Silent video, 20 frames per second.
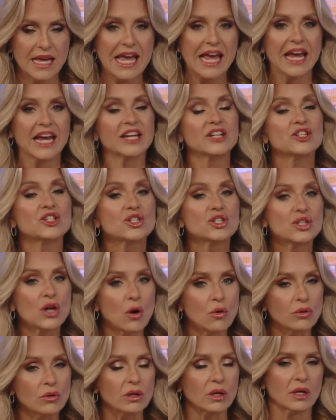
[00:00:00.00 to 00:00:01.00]
In
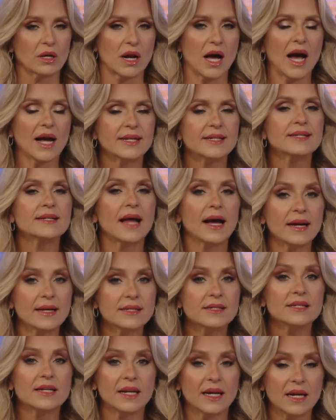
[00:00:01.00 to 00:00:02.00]
Stoughton, a
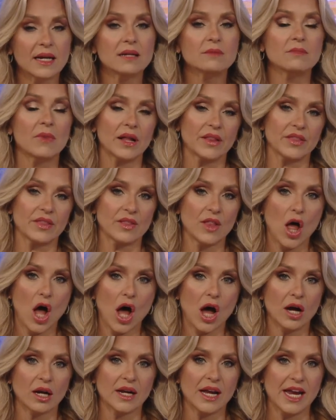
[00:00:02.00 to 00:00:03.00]

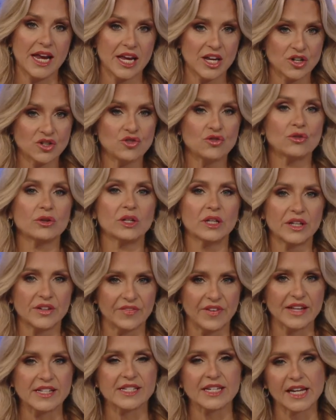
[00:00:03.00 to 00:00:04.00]
19-month-long internal
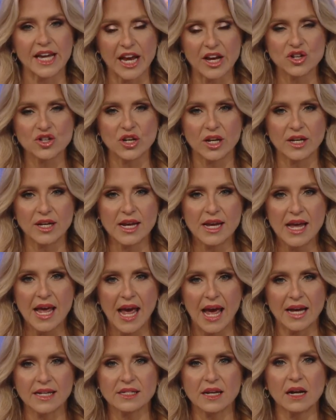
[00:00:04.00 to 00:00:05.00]
investigation
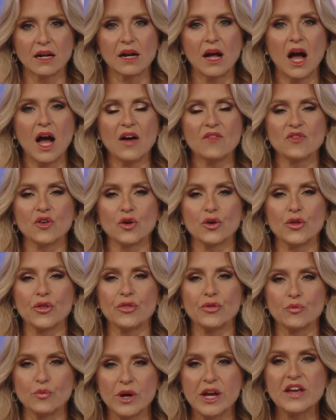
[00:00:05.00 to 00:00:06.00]
has uncovered
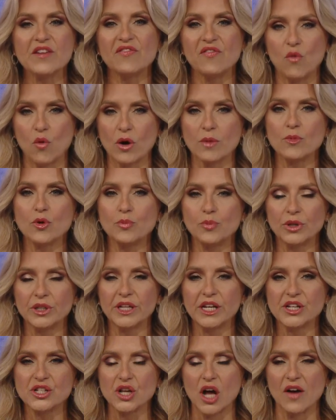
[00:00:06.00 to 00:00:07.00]
three former
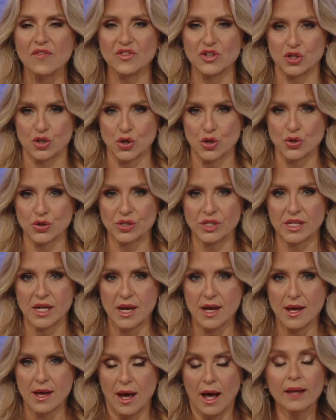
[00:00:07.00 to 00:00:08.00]
police
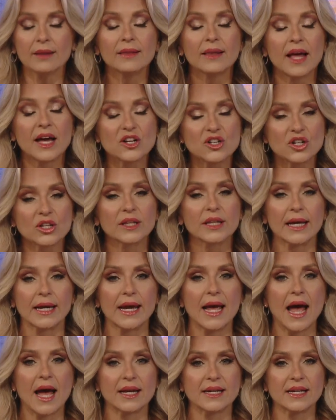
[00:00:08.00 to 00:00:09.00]
officers
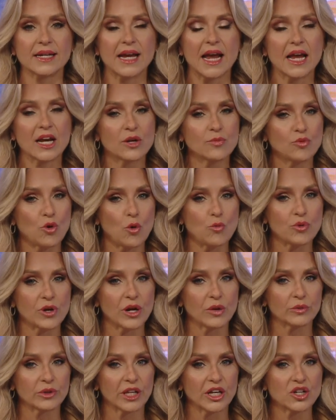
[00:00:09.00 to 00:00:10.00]
allegedly had an
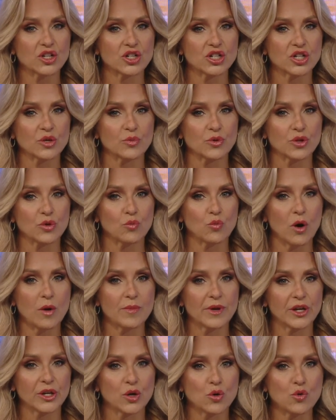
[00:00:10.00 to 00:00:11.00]
inappropriate relationship with a
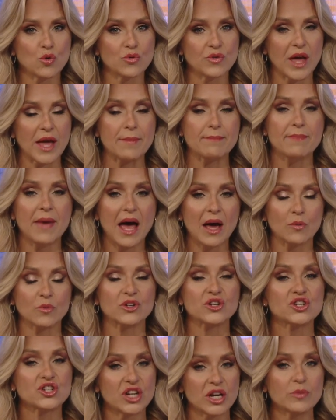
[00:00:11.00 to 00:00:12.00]
woman who they
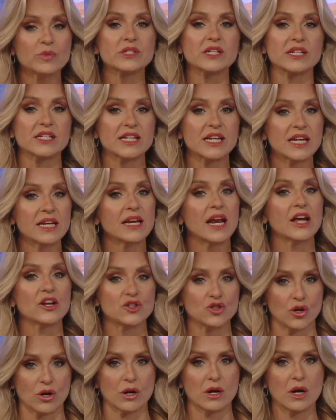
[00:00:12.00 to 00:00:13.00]
met when she was a
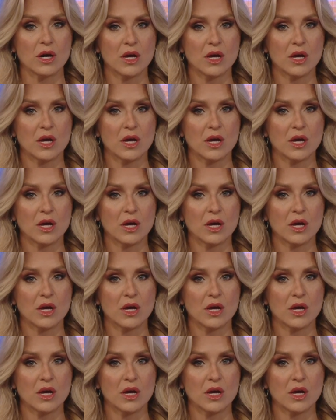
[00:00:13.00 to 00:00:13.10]
teenager.